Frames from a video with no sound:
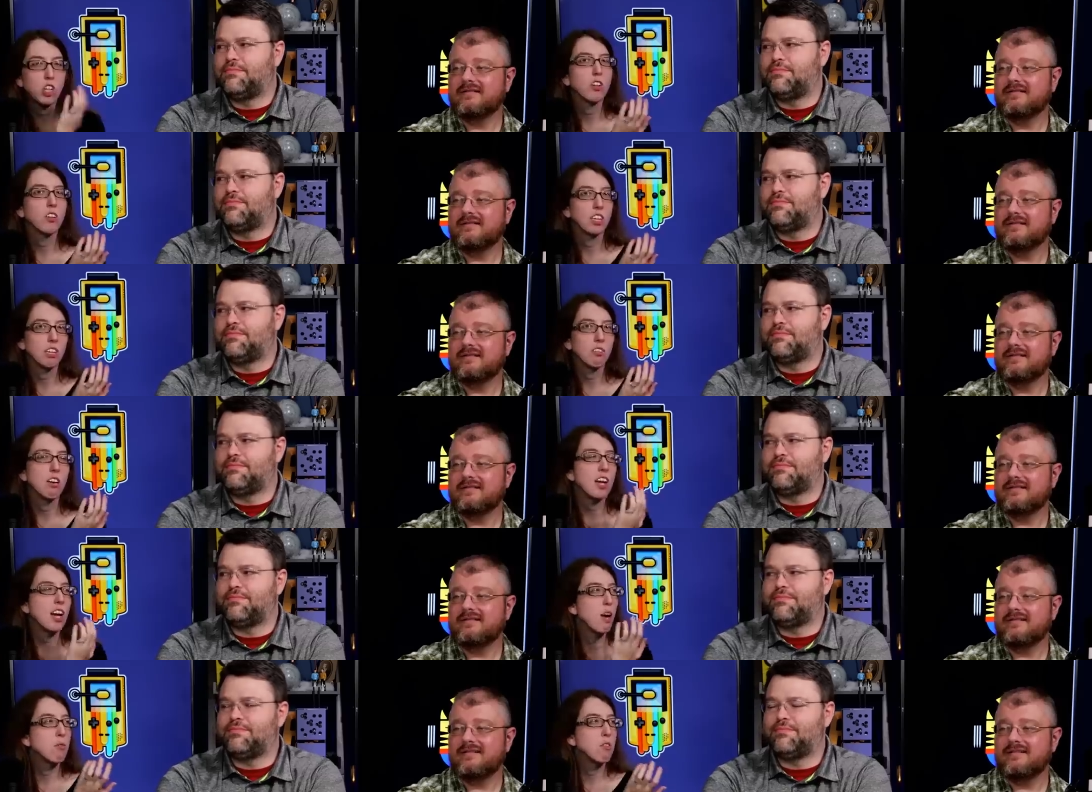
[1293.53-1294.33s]
Speaker 1: Surely,
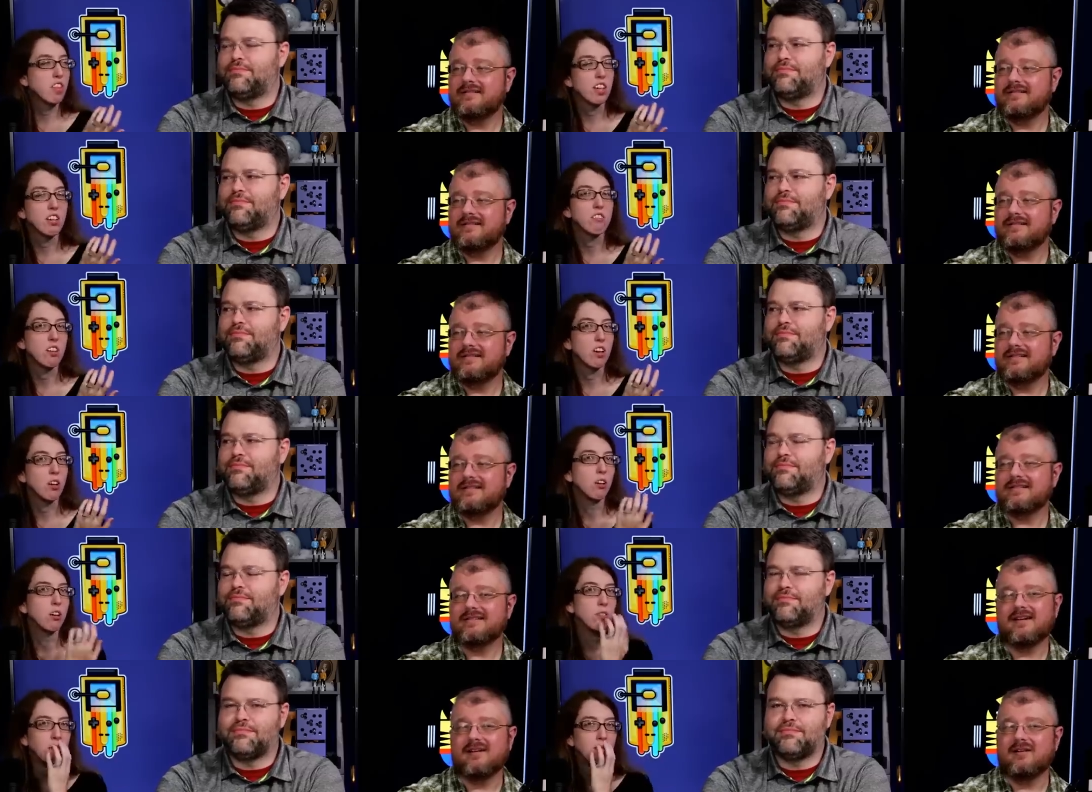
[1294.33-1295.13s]
right? I would think so.
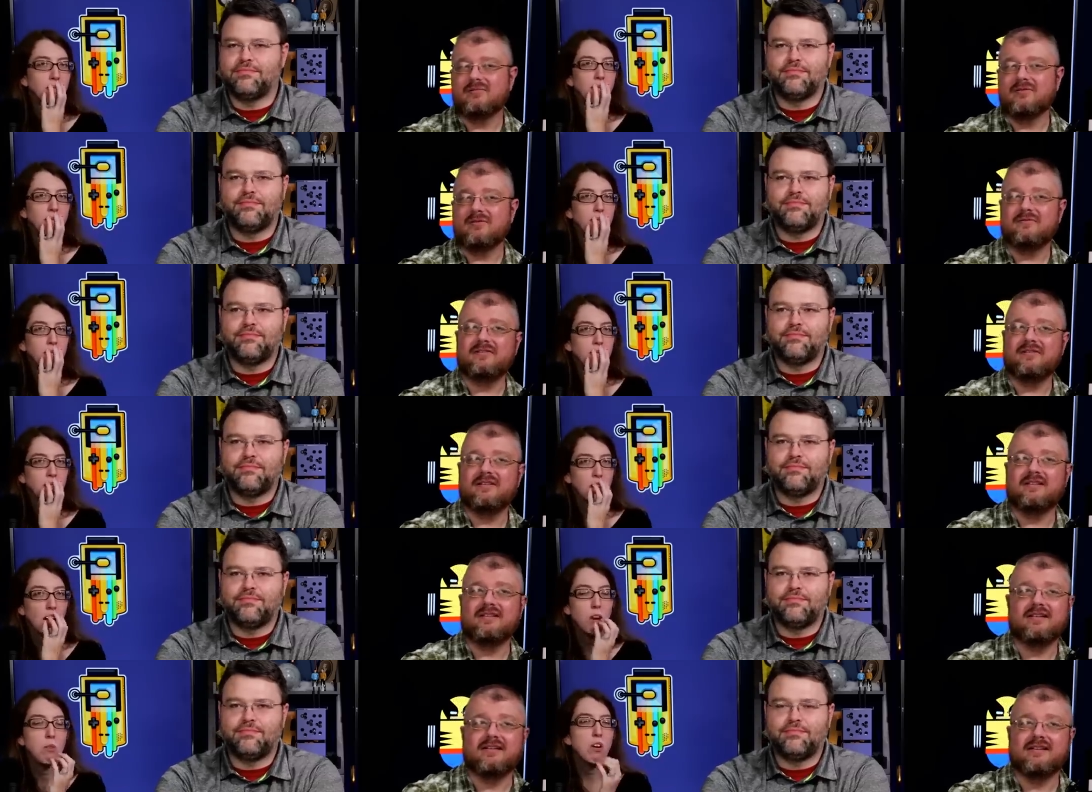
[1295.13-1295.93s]
That's a
Speaker 2: combo
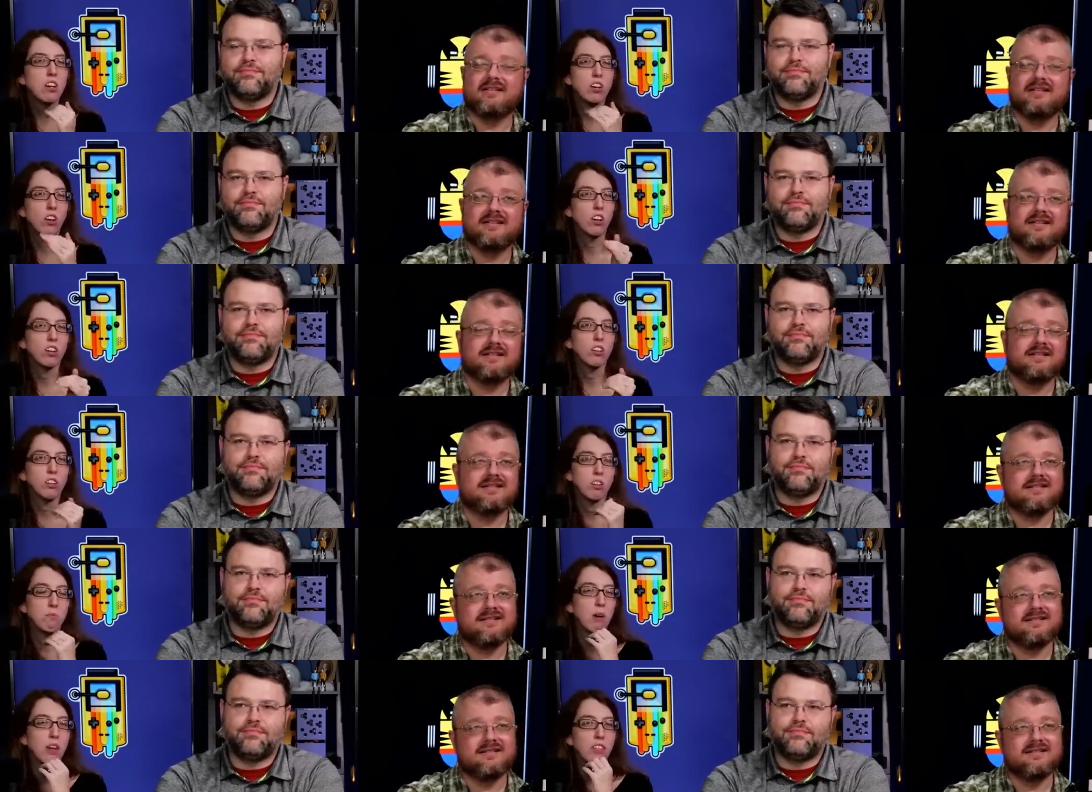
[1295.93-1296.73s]
event. Yeah. I
Speaker 1: read an
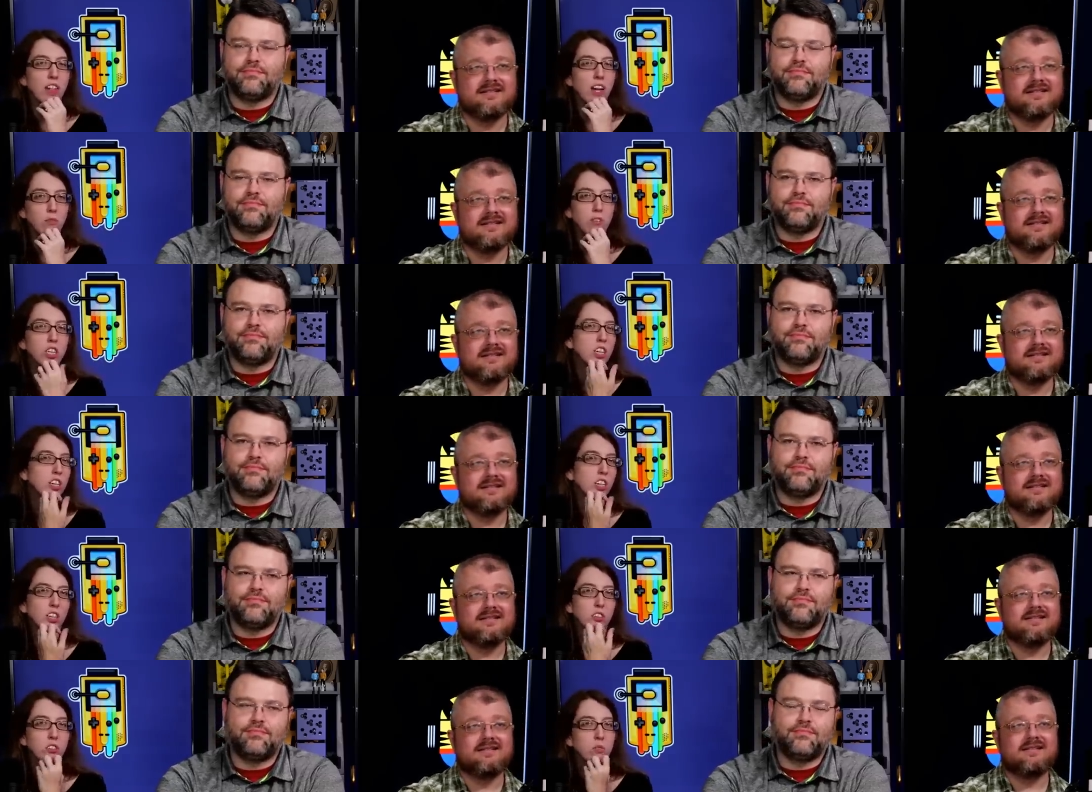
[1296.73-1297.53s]
article about that. We should
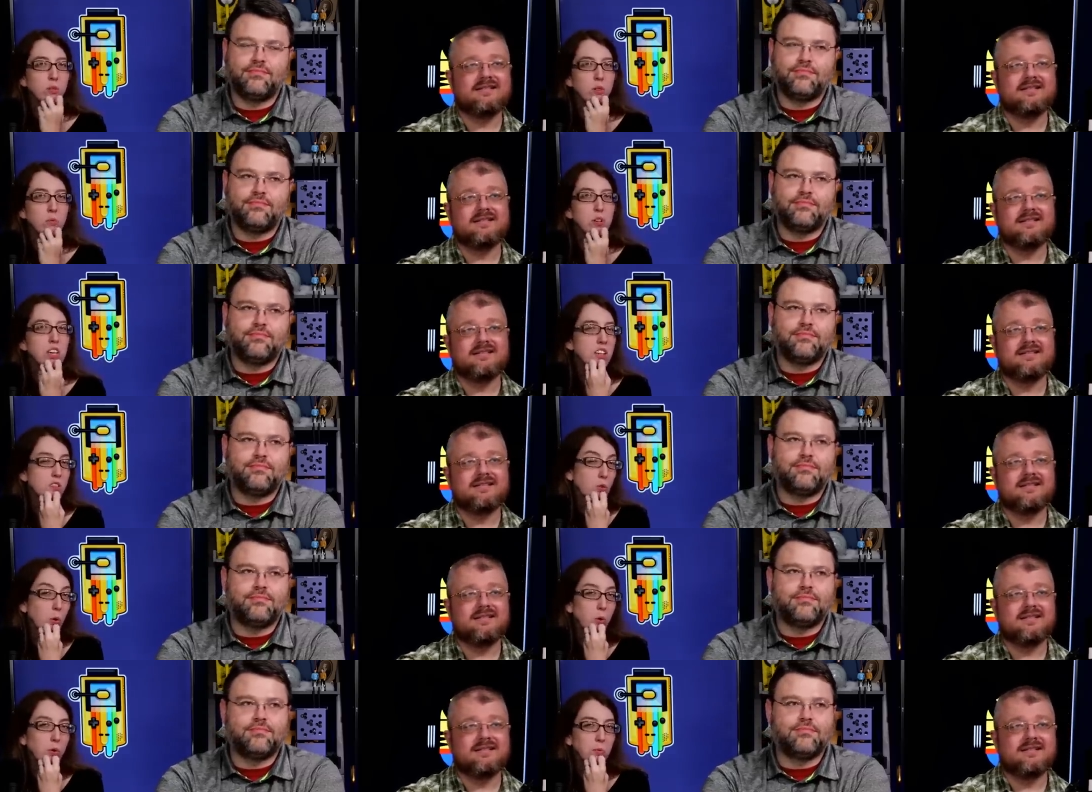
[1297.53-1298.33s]
include it one week.
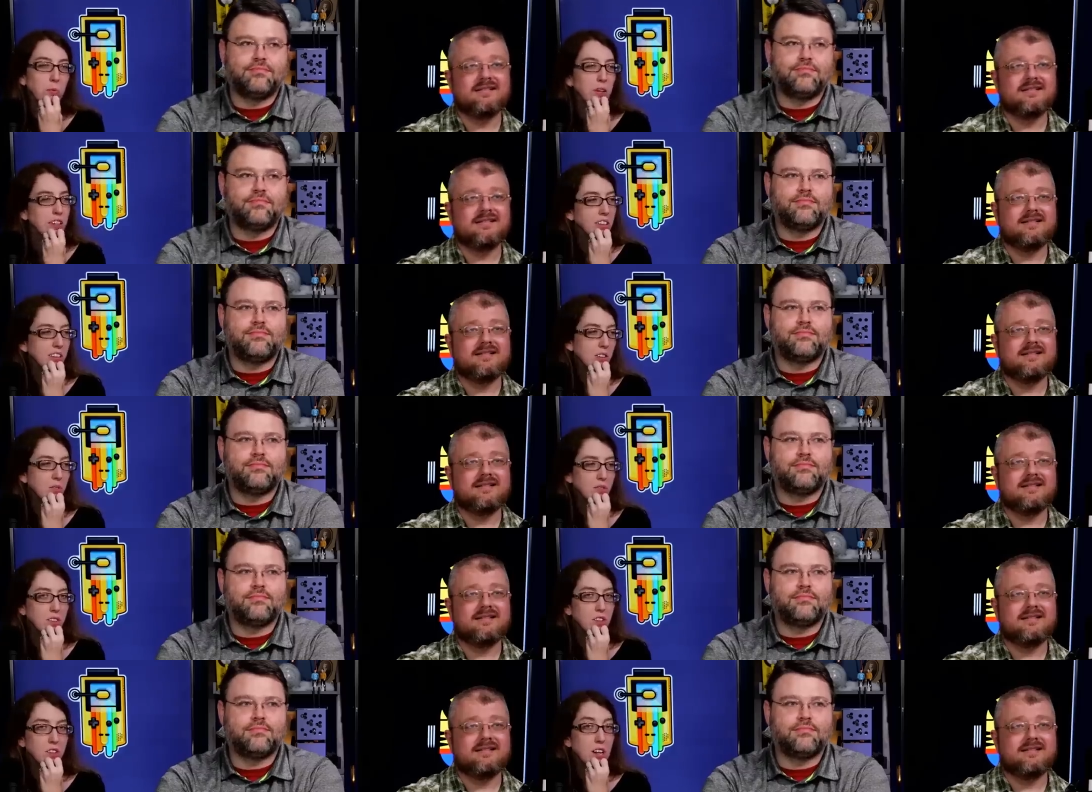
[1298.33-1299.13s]
It's old, but it
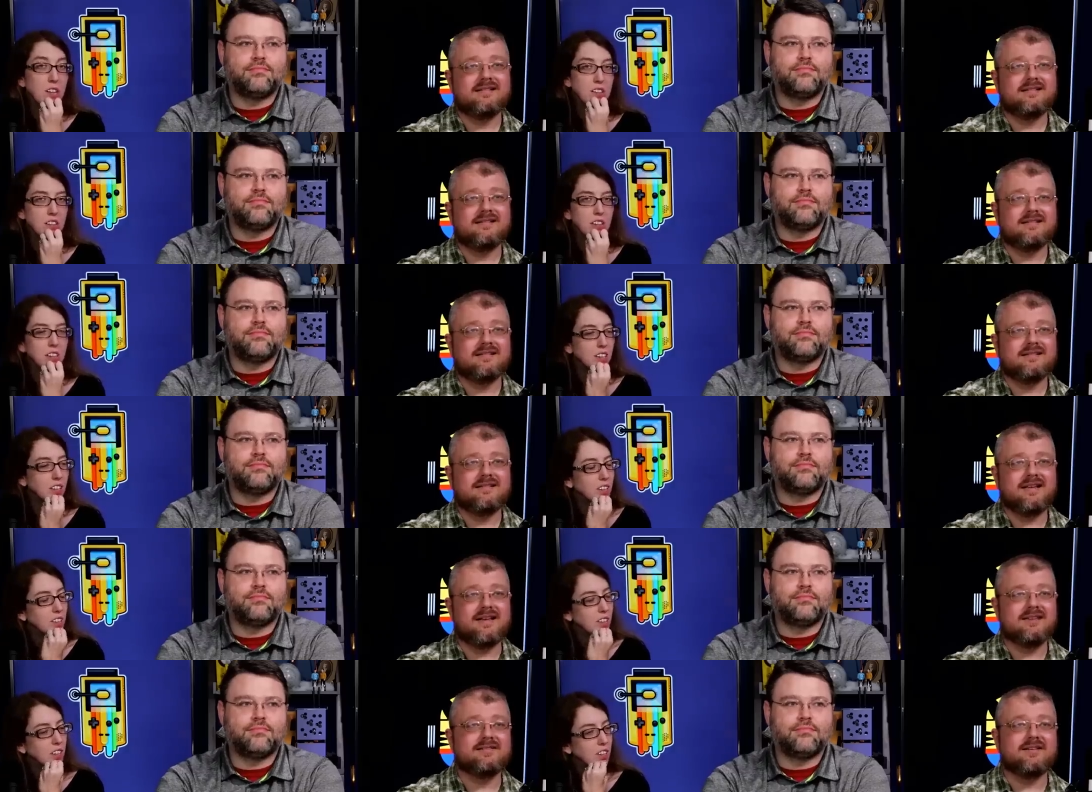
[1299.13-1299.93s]
was interesting.
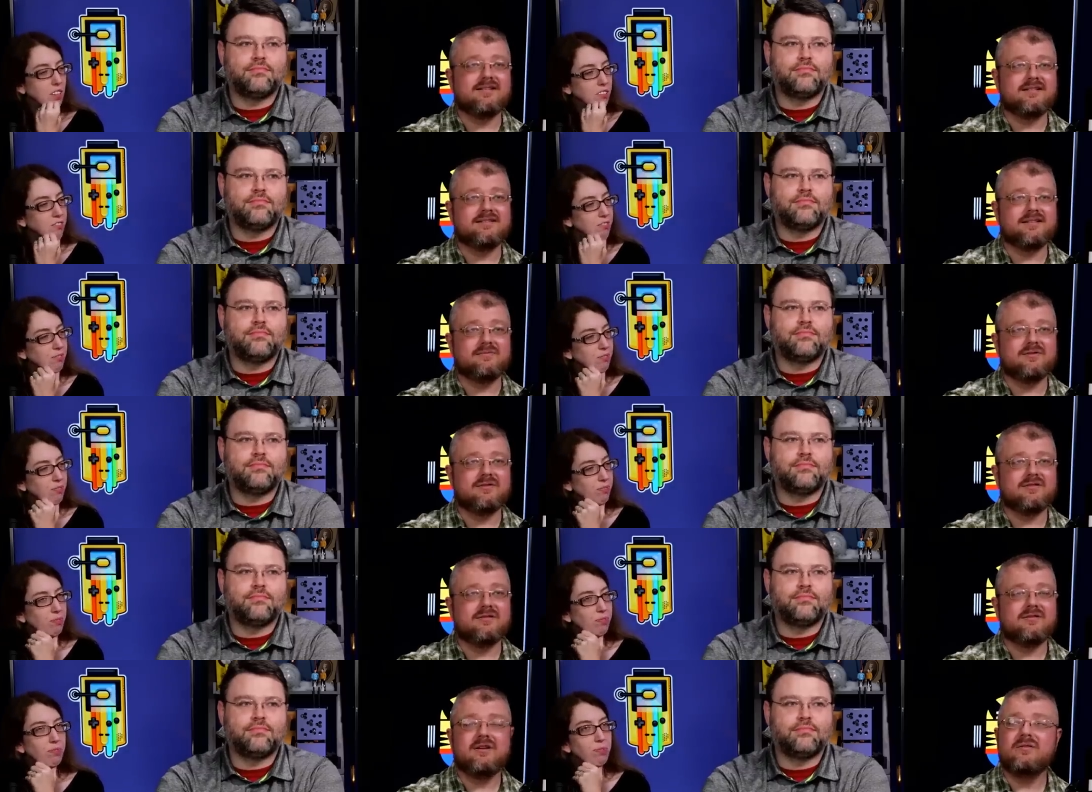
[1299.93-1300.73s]
Speaker 2: Yeah, I saw that same
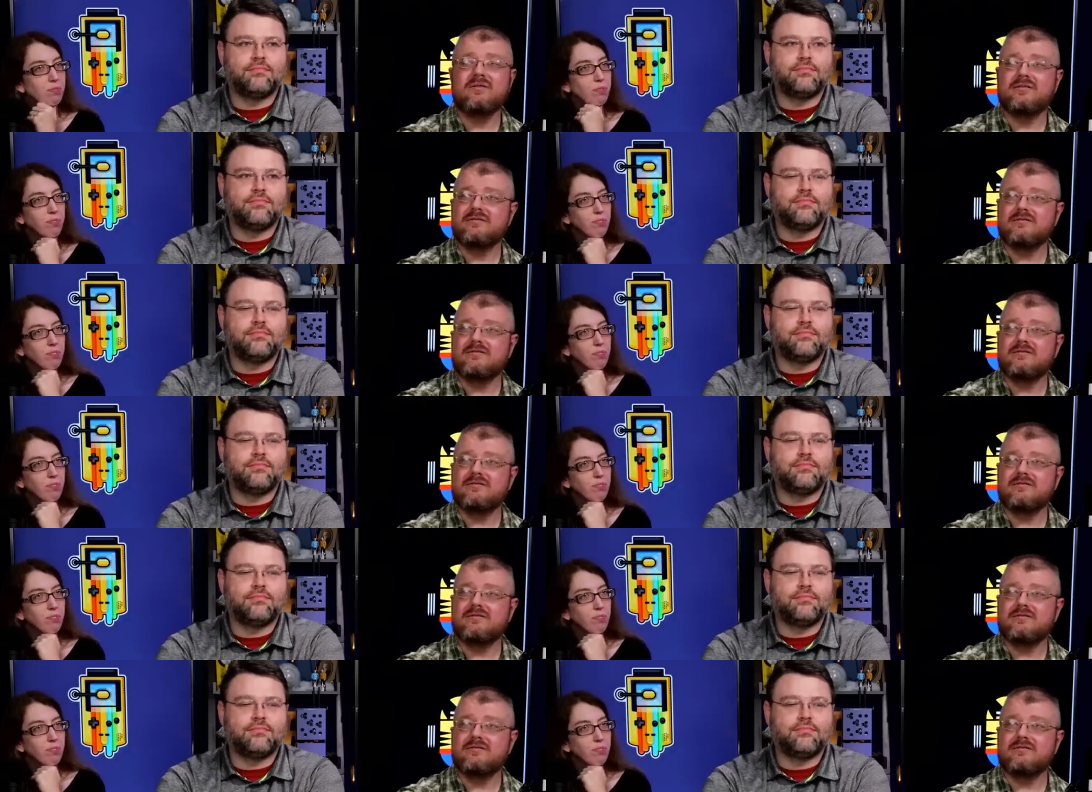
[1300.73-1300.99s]
article. No,